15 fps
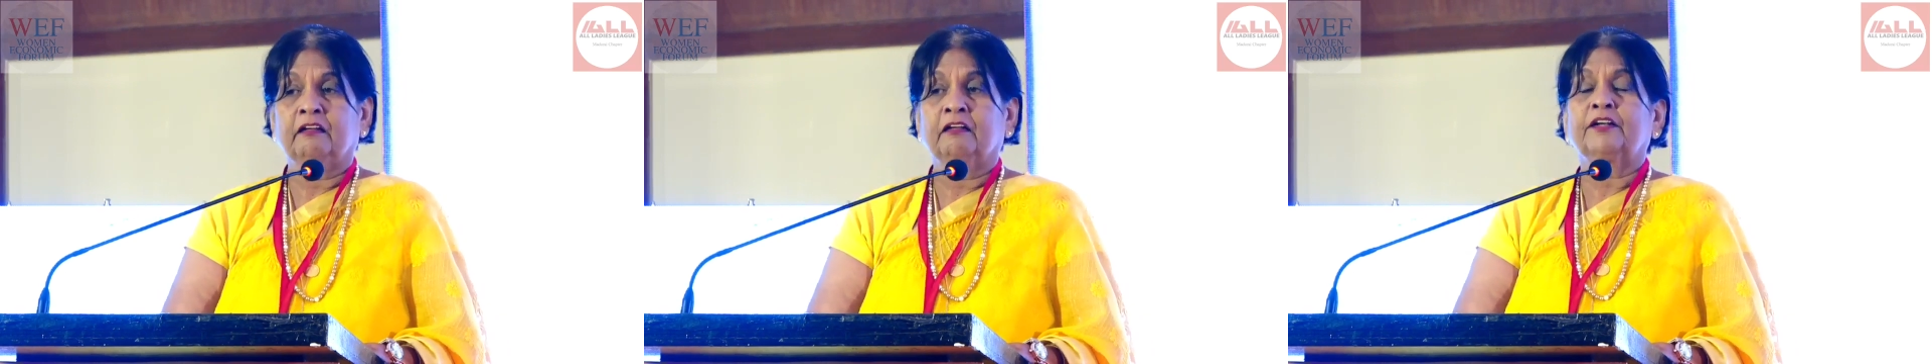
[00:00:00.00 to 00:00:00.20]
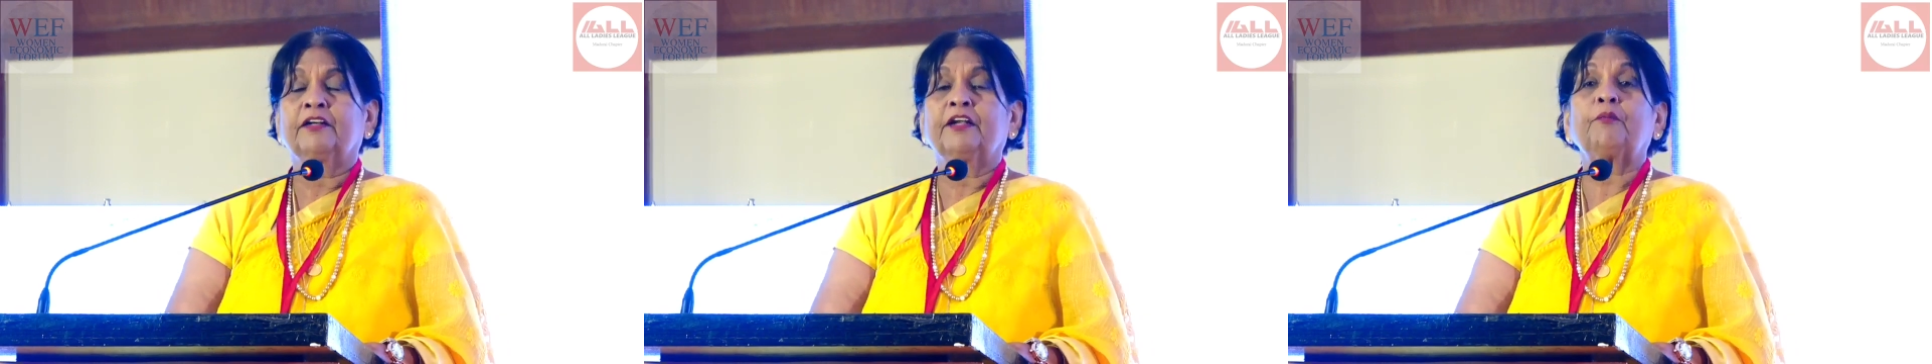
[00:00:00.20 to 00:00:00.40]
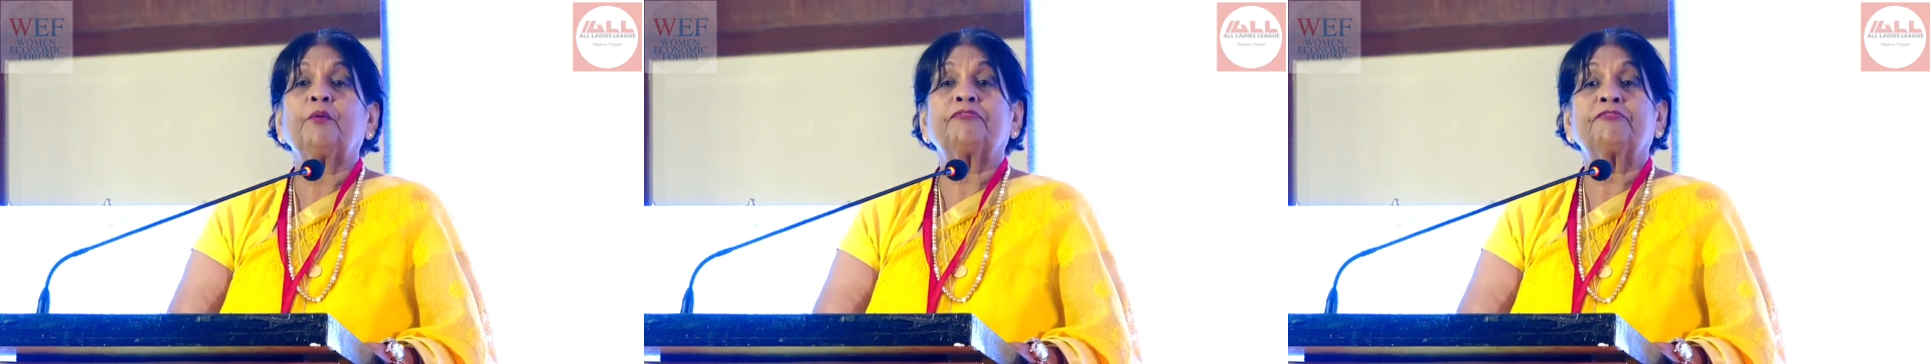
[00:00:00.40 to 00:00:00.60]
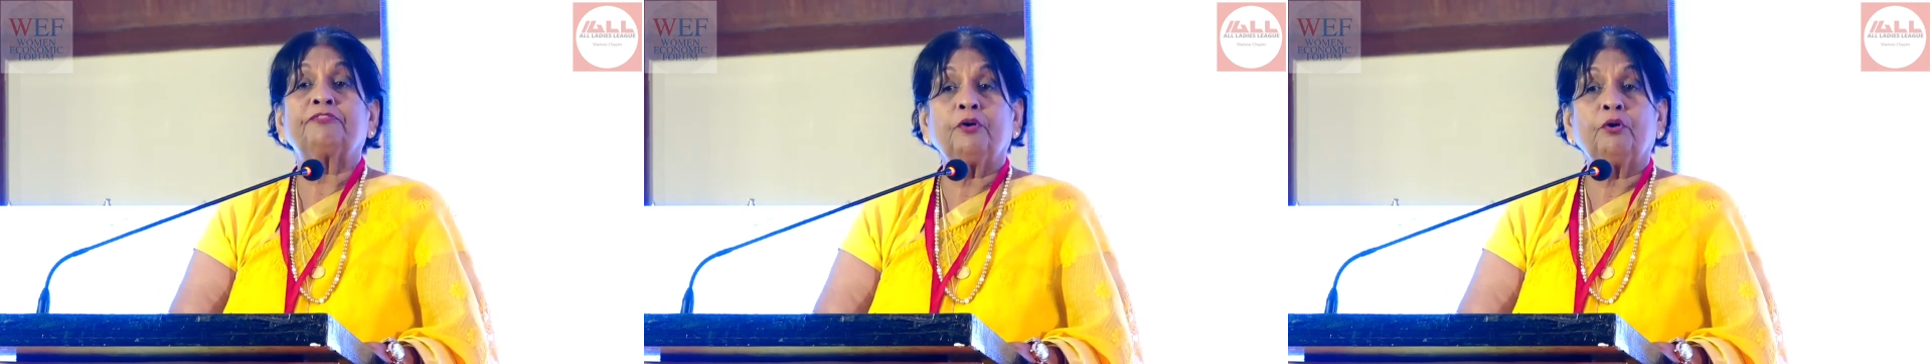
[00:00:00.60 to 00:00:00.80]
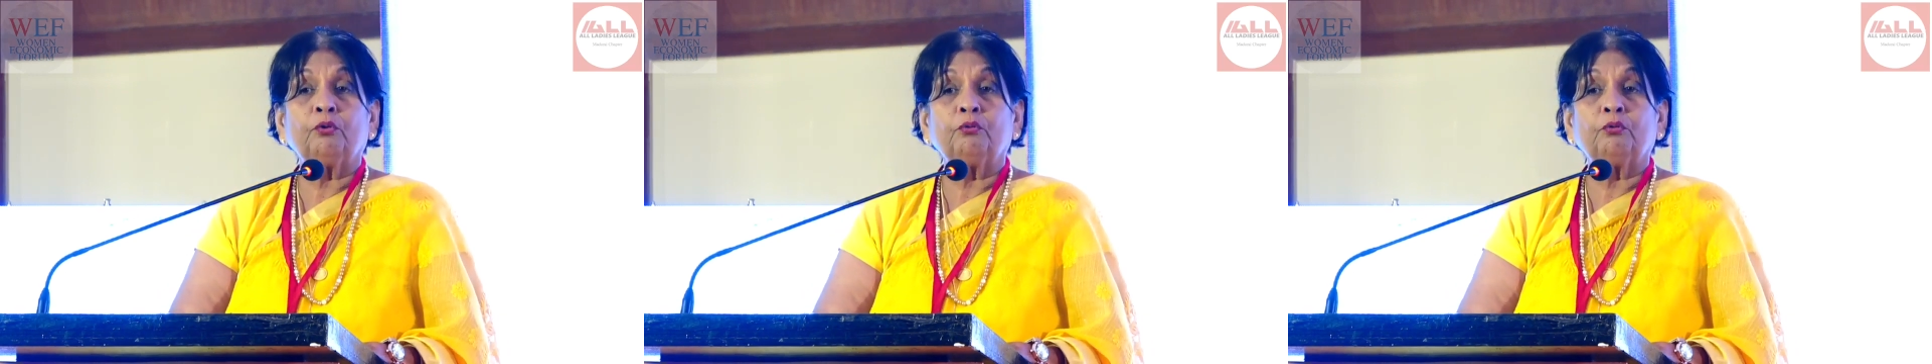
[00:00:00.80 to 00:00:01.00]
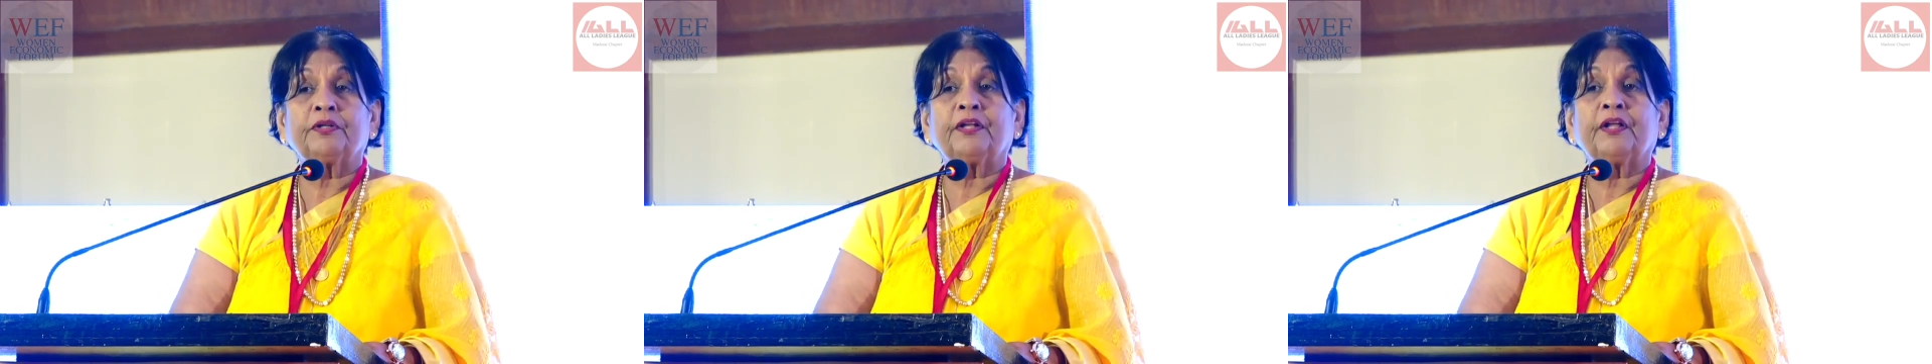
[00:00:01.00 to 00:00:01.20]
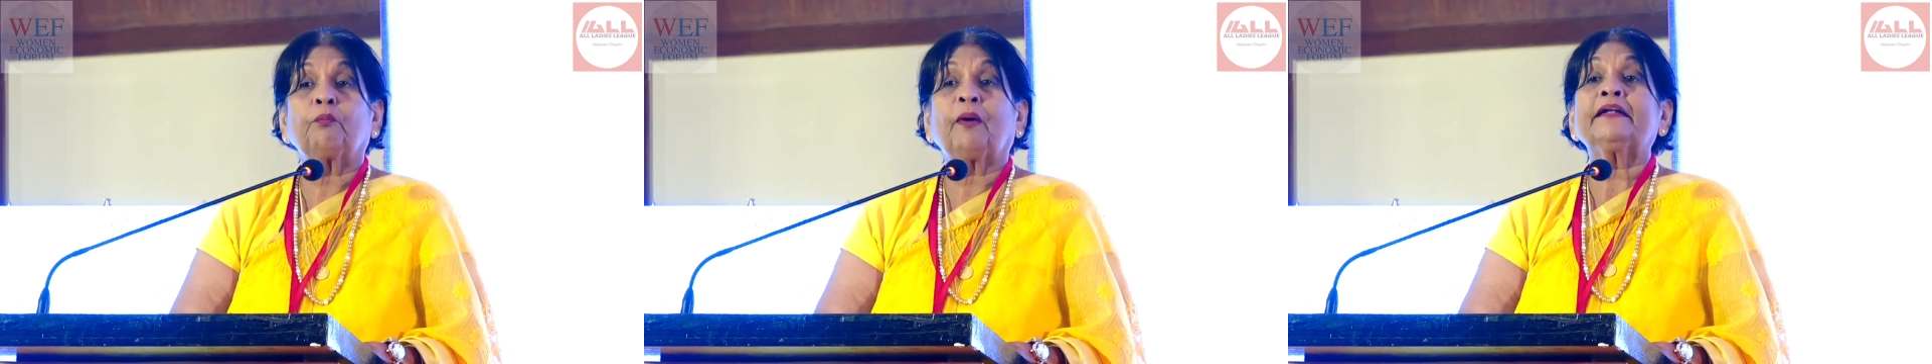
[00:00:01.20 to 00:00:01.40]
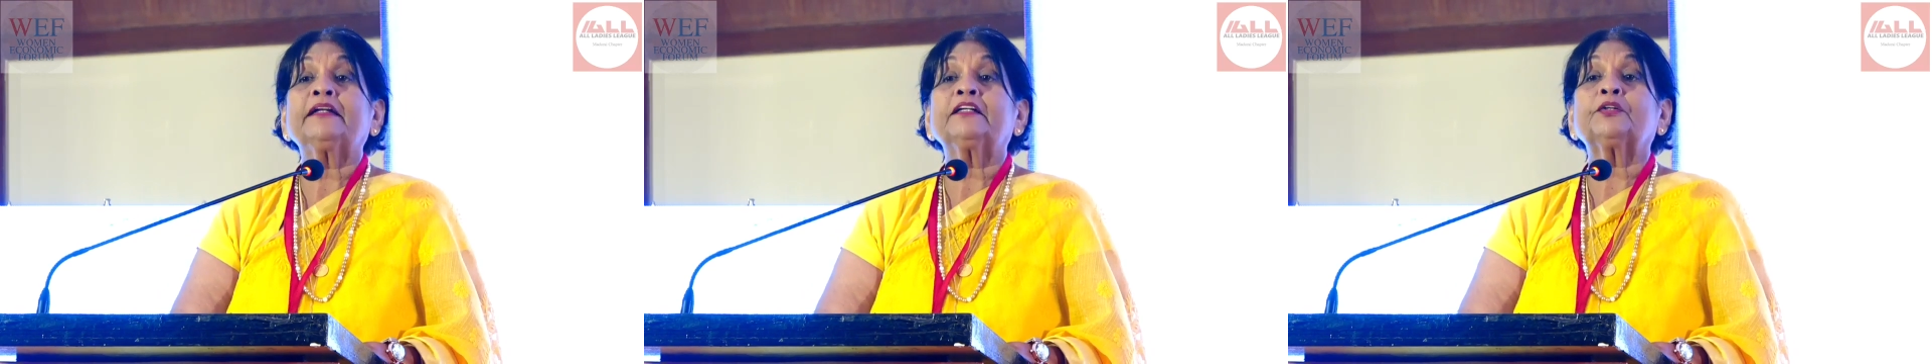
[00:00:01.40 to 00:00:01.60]
They were fooled. They
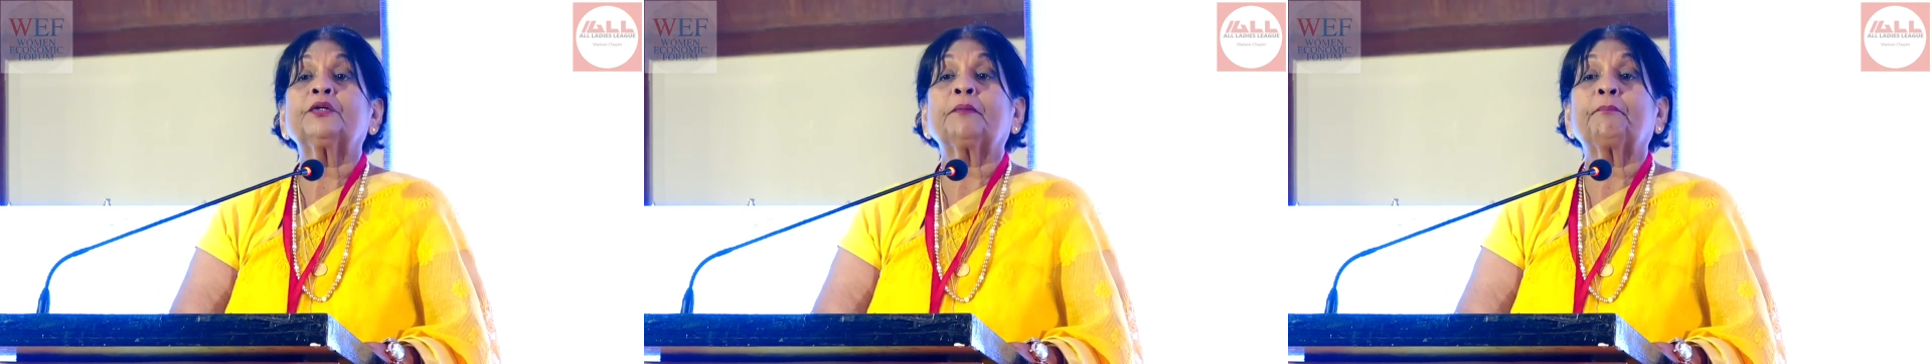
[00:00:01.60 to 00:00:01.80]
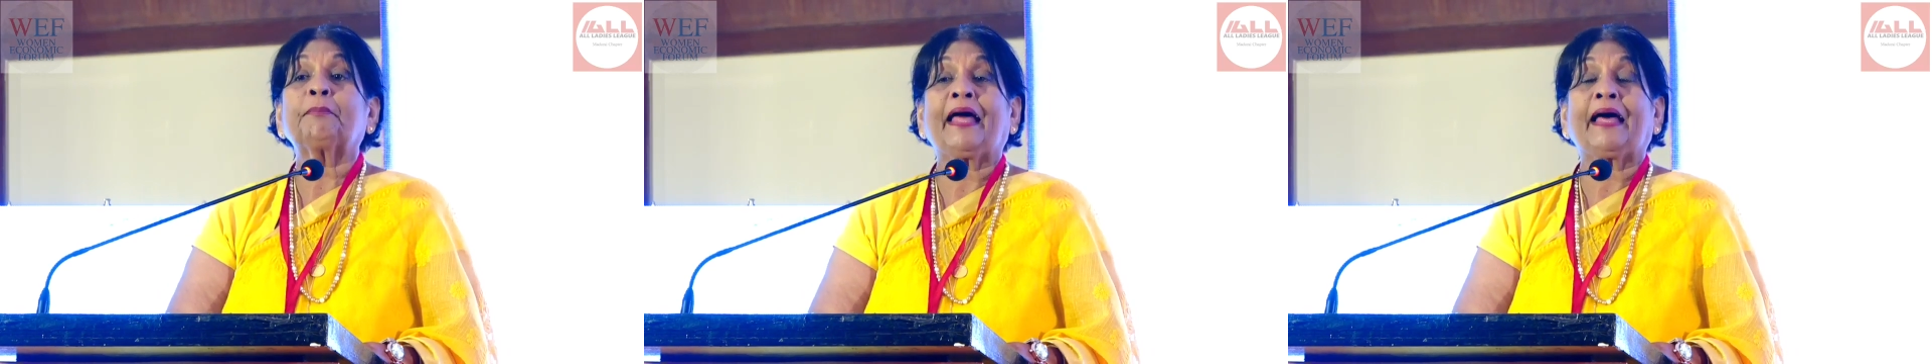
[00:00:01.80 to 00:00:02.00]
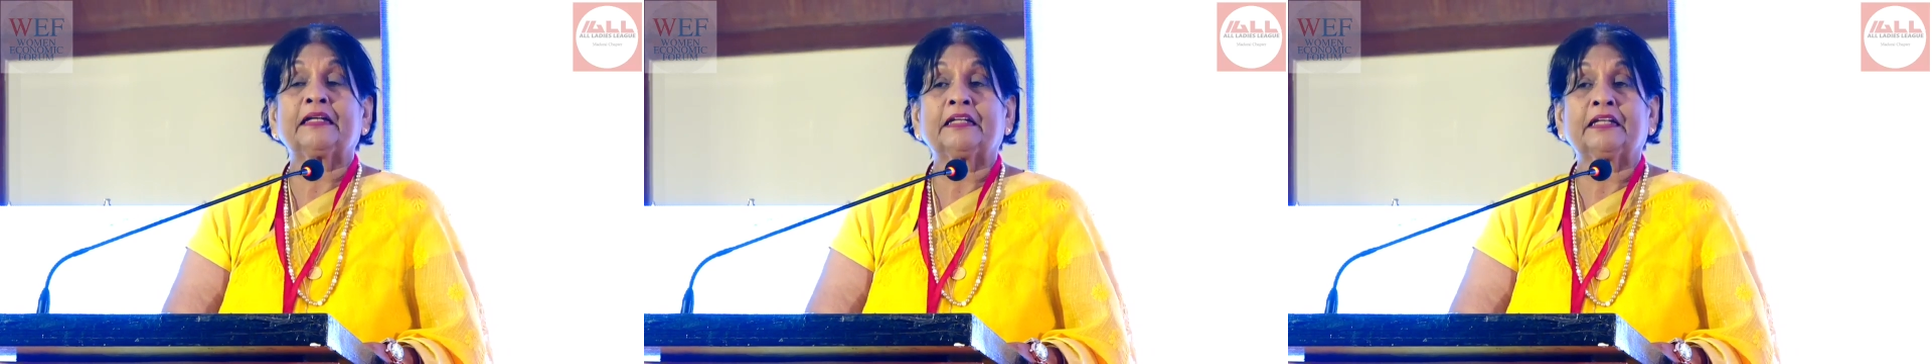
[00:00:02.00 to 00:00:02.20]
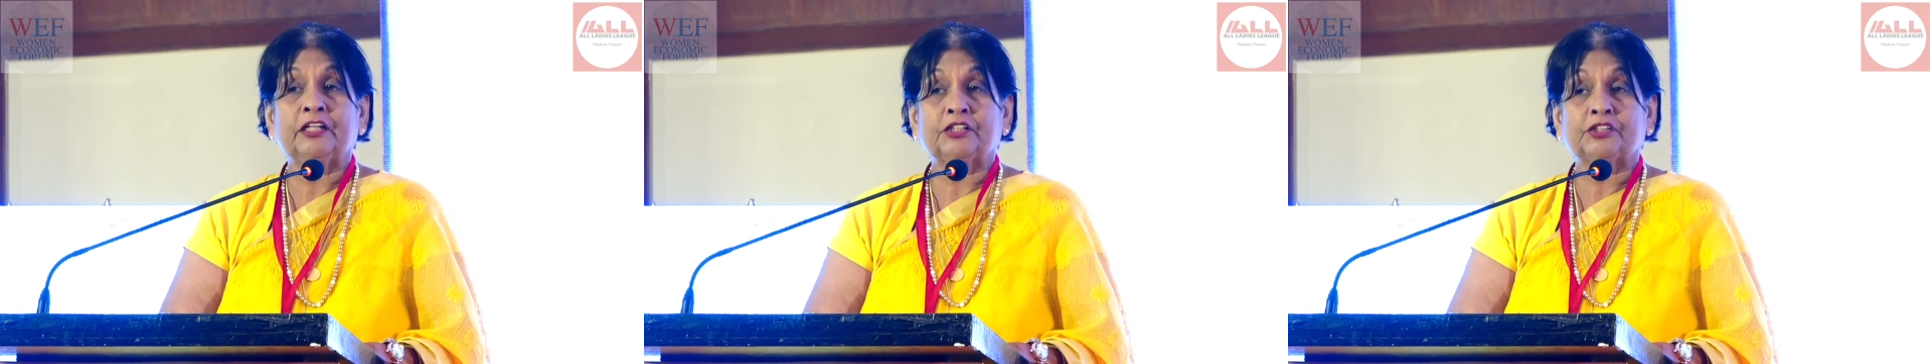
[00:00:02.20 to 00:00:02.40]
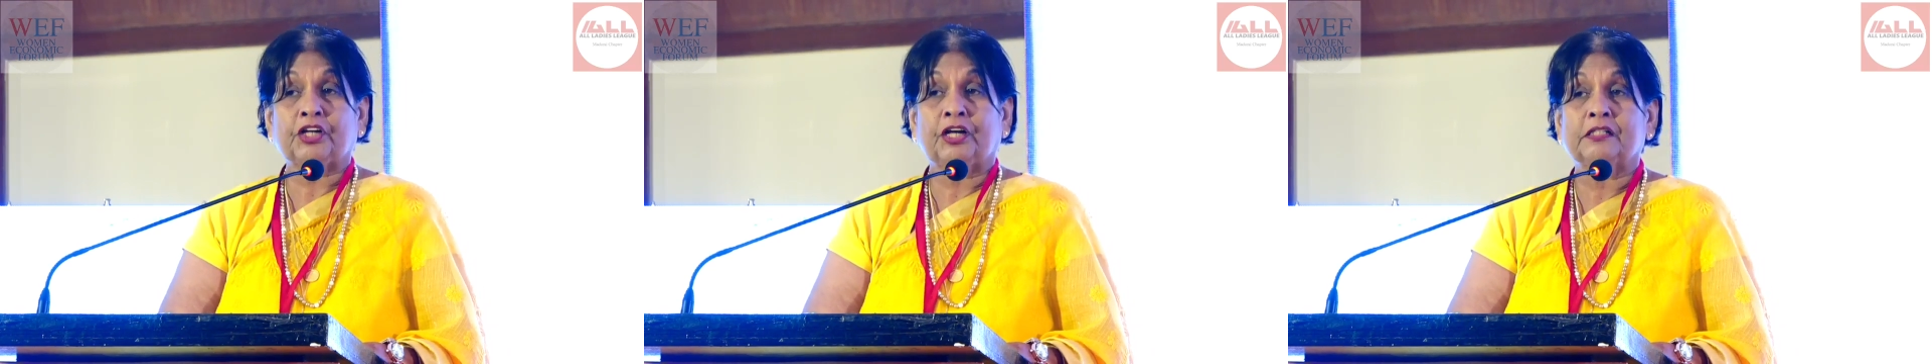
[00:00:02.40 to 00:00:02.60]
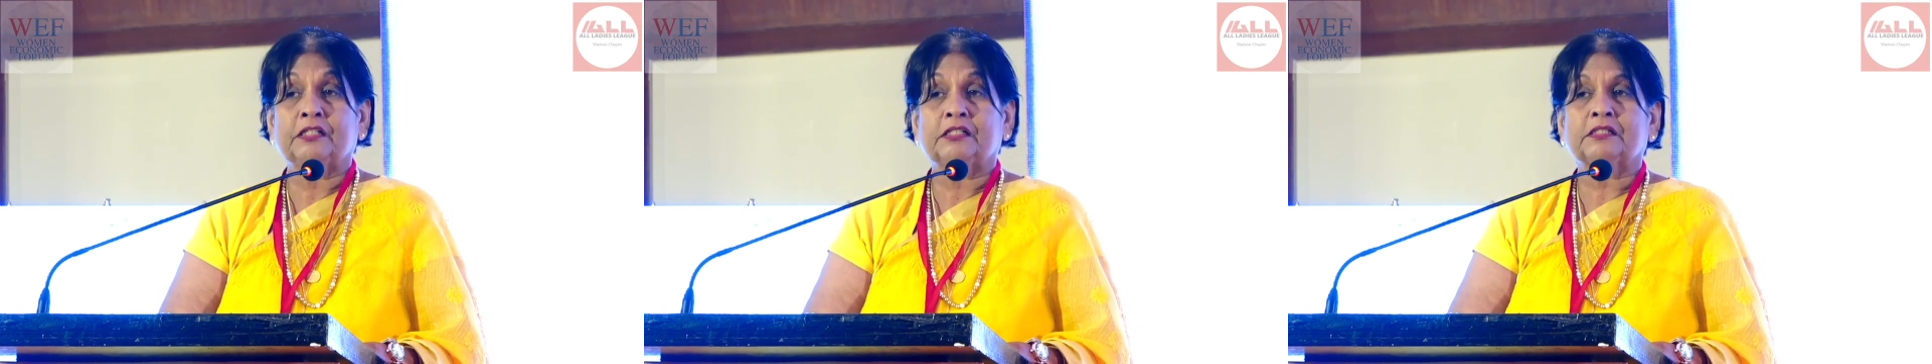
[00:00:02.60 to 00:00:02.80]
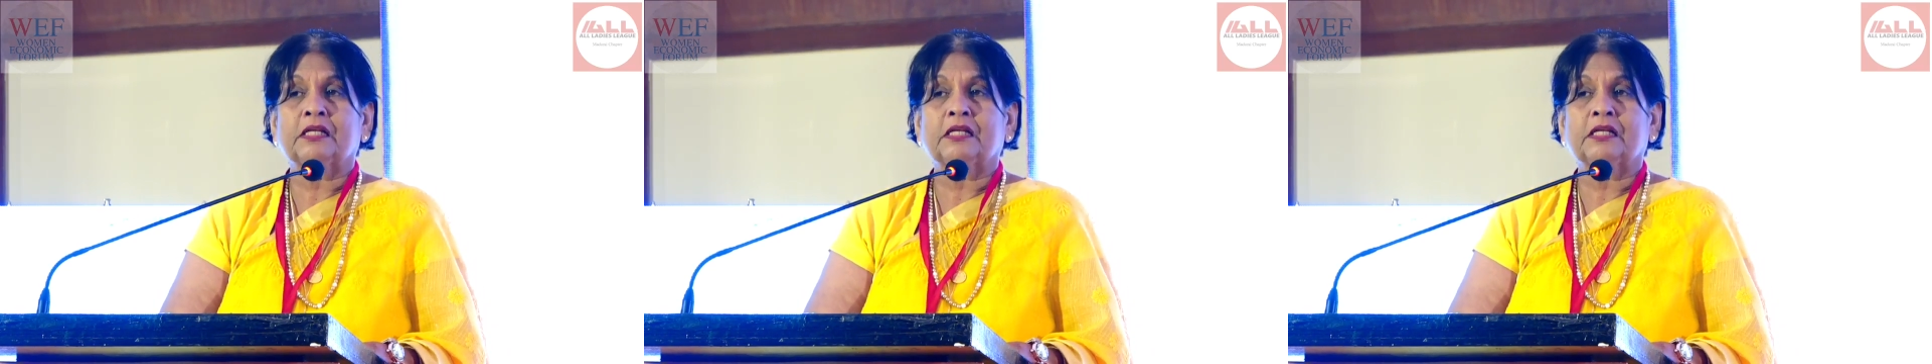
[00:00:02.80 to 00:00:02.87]
went to the plantations.